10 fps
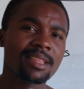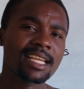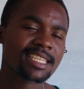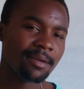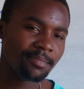There's
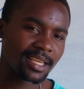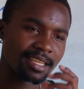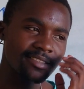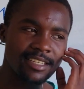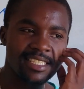something
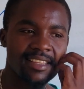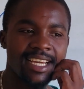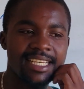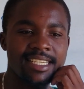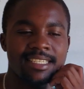interesting
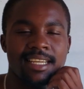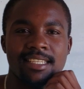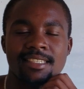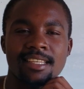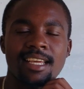that he says.